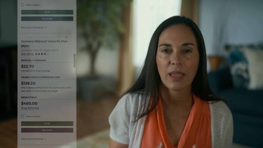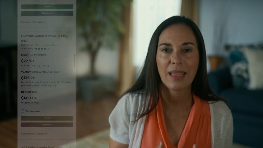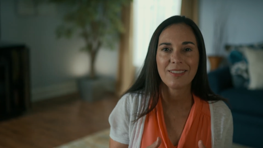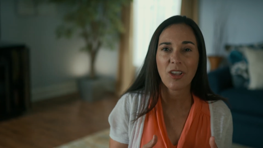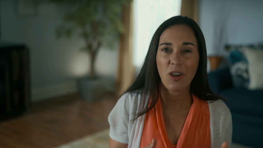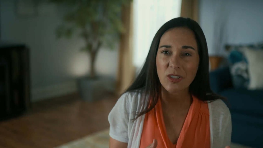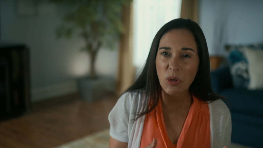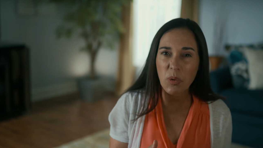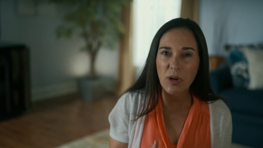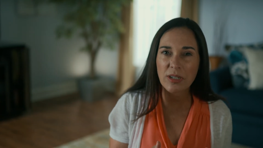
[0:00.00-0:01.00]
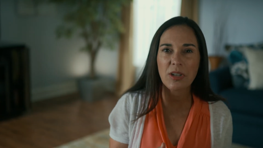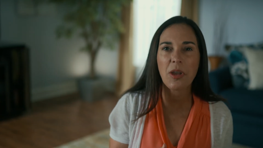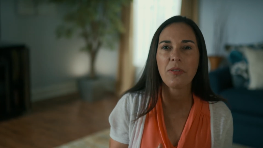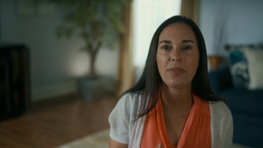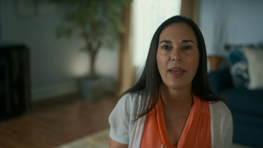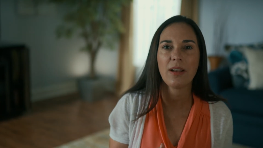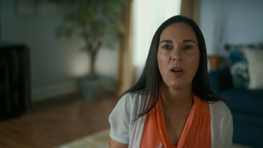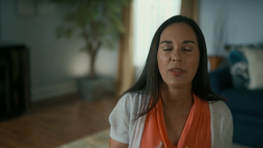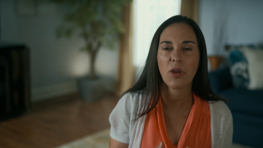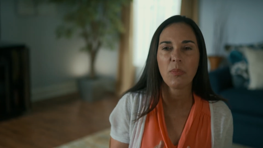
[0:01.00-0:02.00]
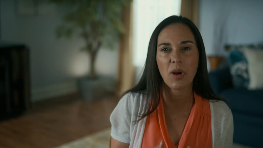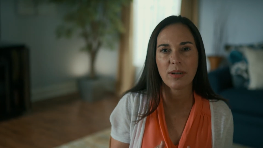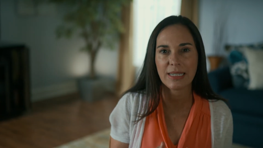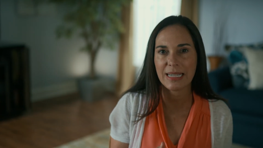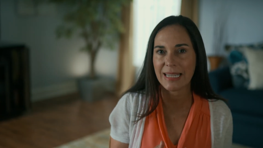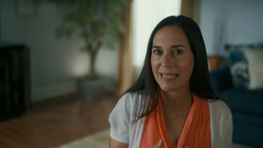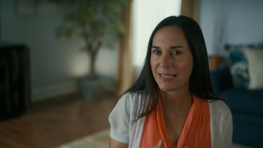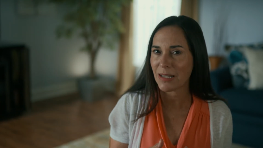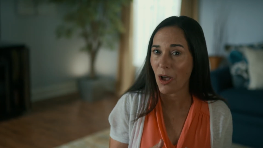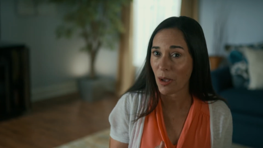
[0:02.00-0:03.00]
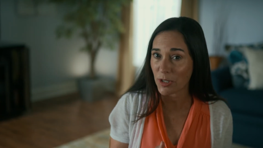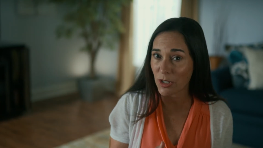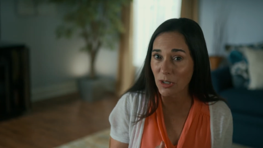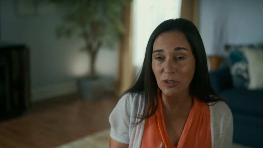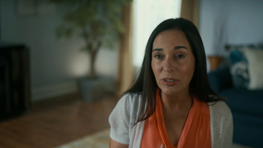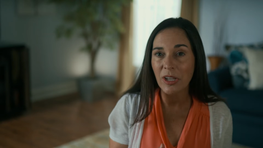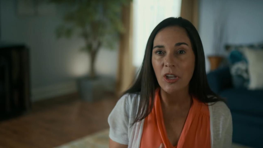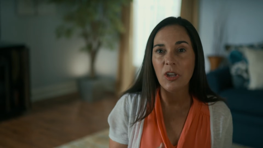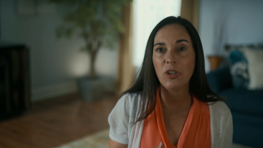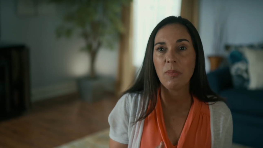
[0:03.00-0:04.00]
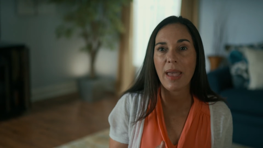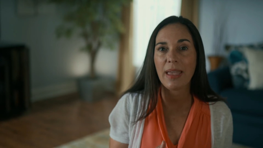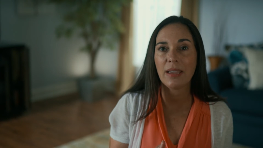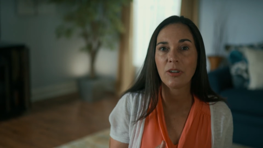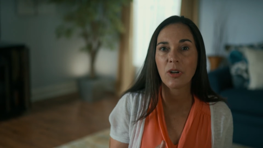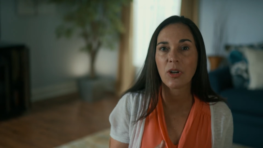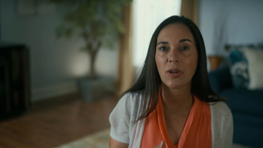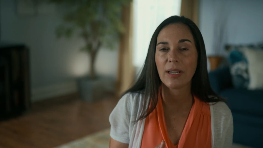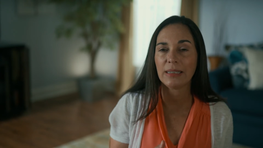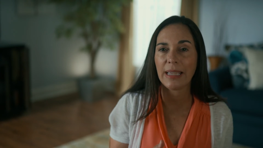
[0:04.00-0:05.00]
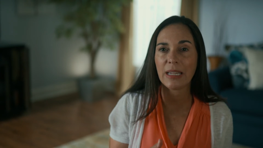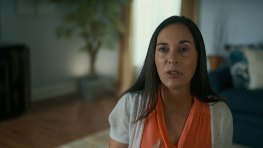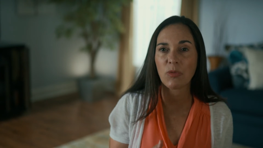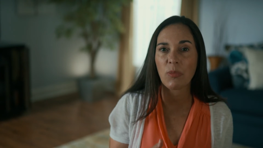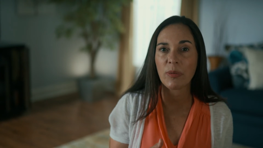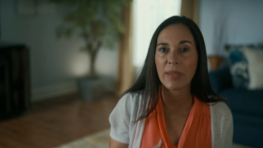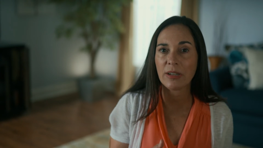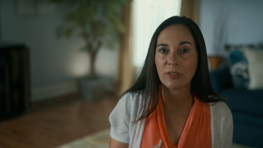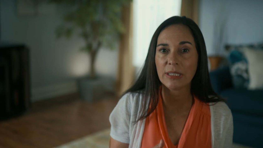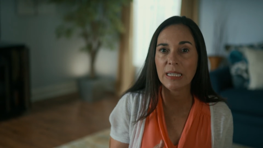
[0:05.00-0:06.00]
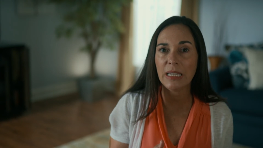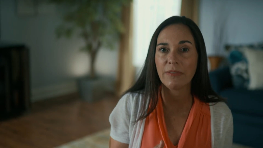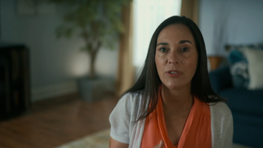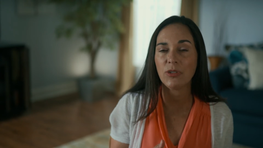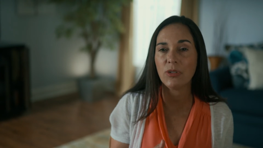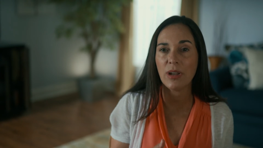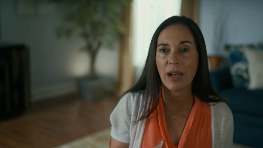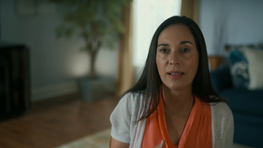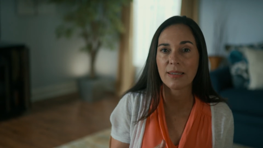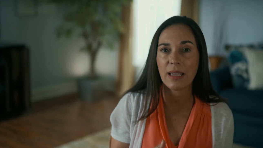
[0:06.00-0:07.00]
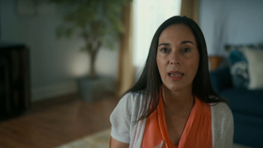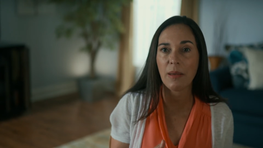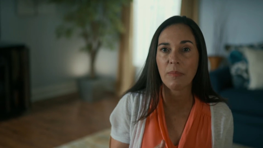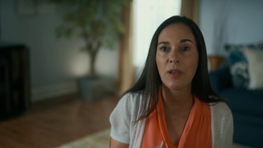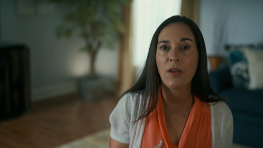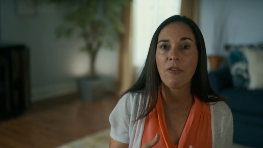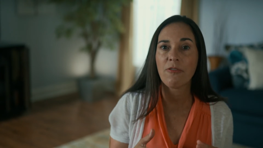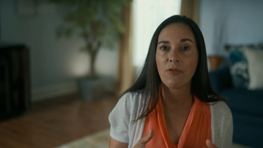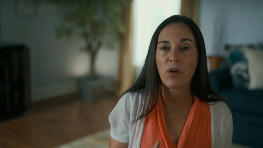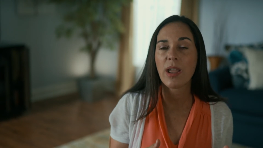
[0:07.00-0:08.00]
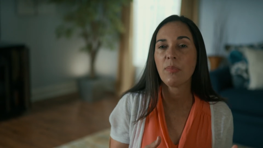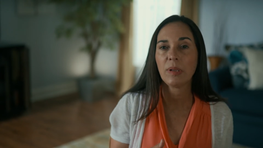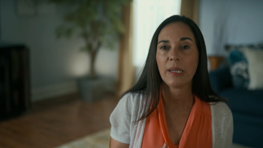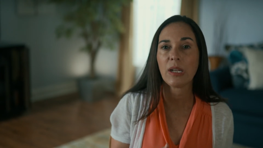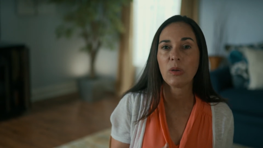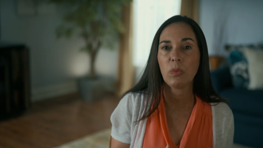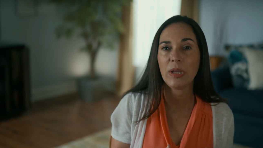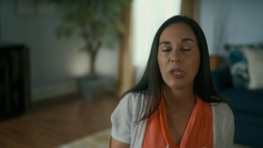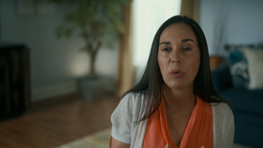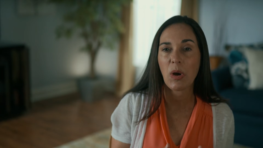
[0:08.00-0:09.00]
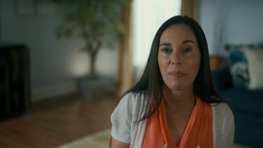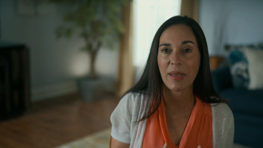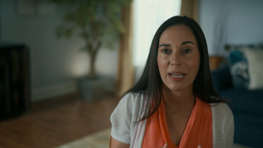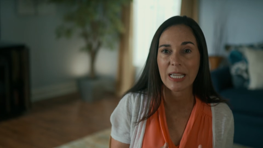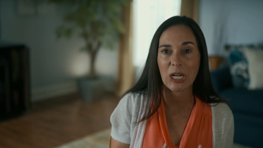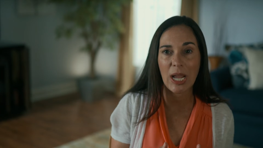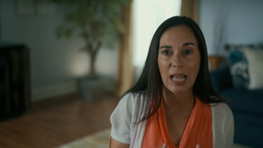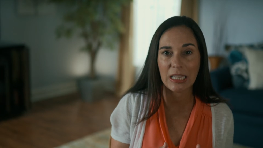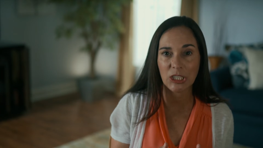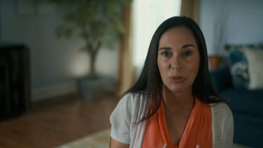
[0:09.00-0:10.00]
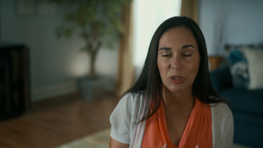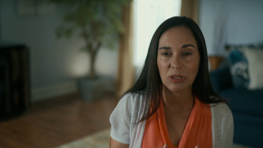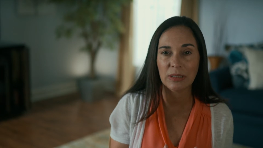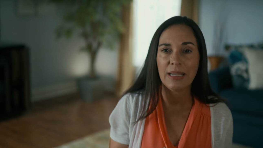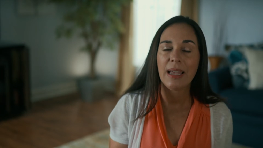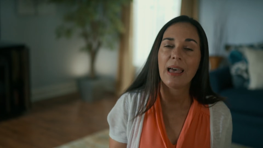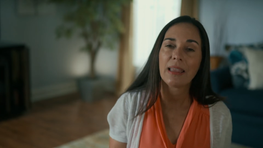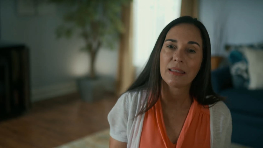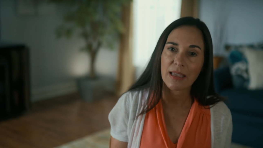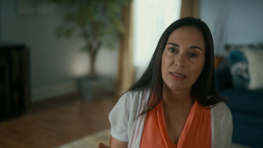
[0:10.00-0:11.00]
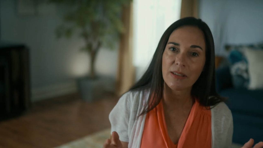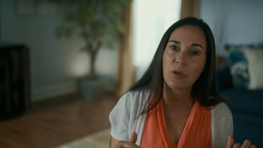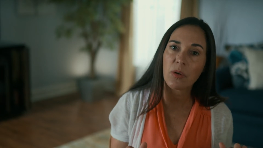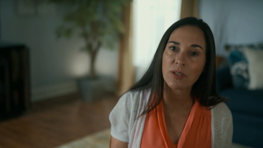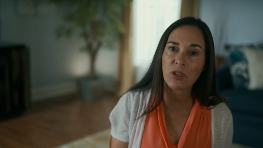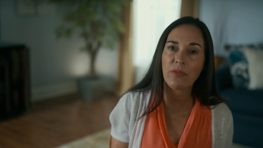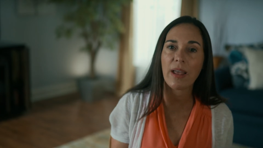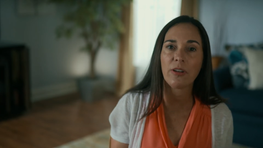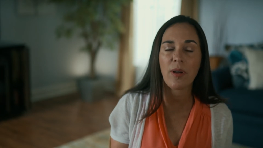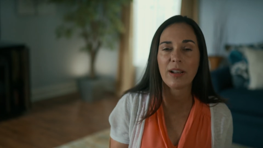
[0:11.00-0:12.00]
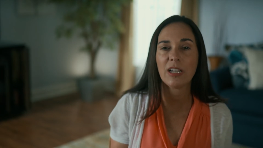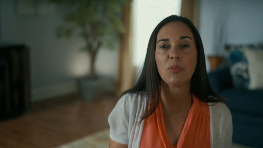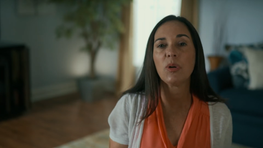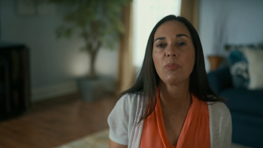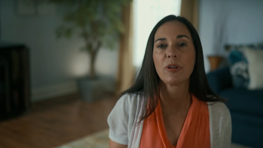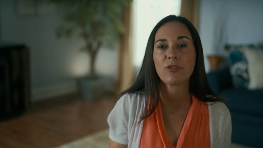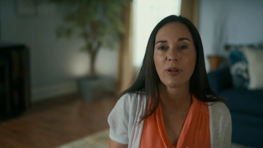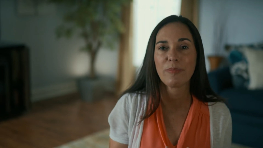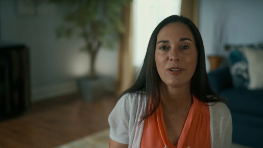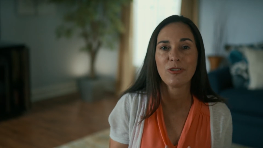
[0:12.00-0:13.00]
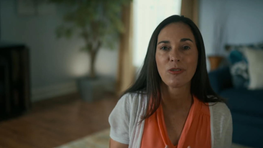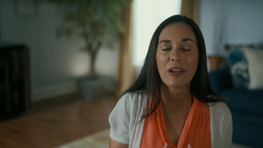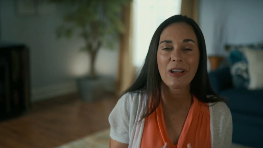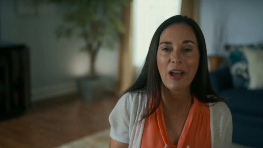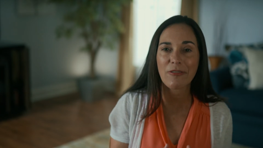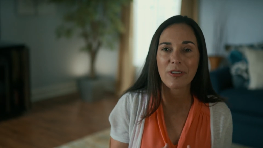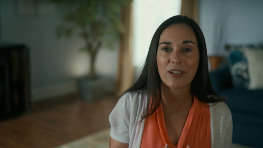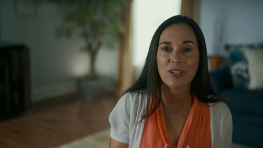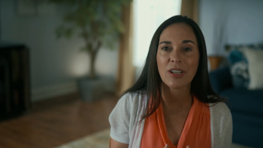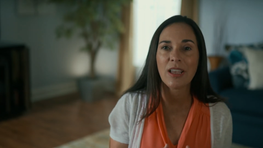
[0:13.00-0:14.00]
It's also important to note that although Part D is optional, you may incur a late enrollment penalty if you do not sign up for a plan when you are Medicare eligible, unless, of course, you've had creditable prescription drug coverage